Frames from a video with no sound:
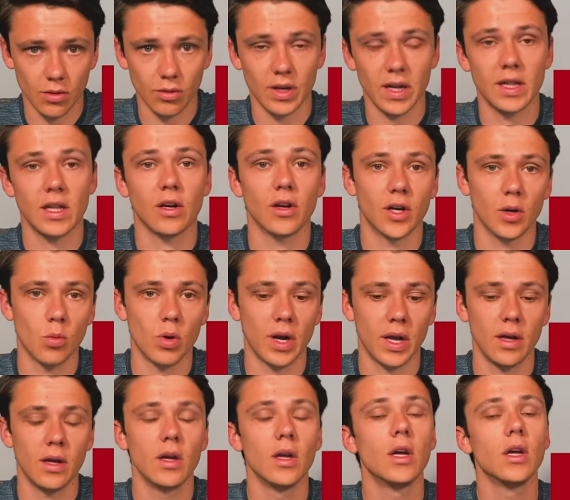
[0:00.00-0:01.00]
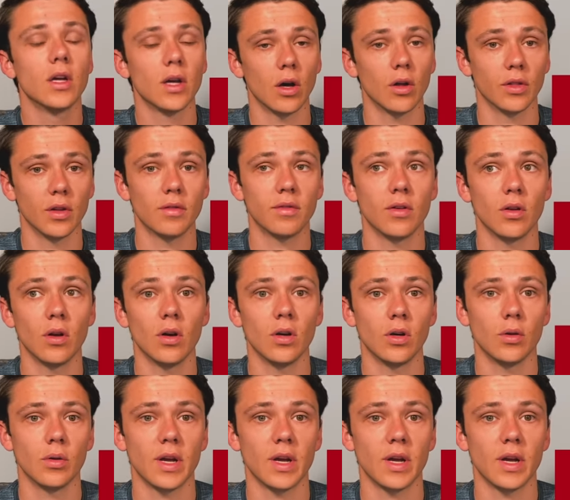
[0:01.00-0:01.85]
Okay, they're going to want it on the floor.